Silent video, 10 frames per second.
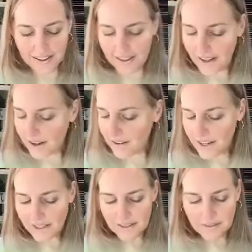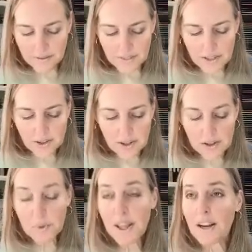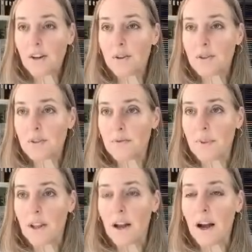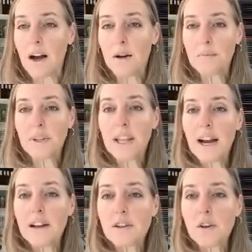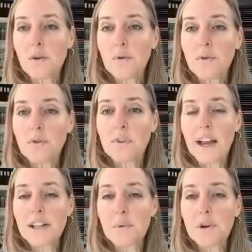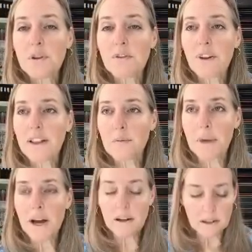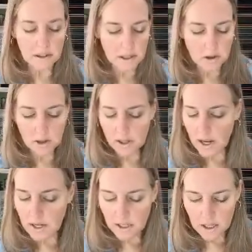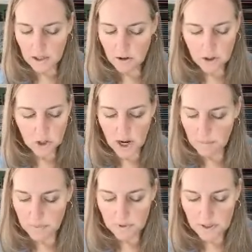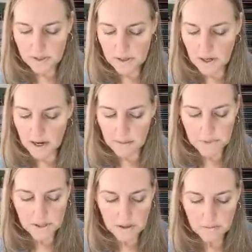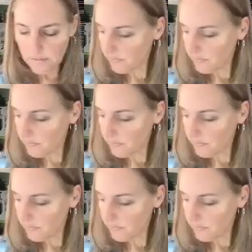All right, so there's where that goes. Yeah, so that's where you can find the bottle, and you click on it and you can shop. It's on Amazon.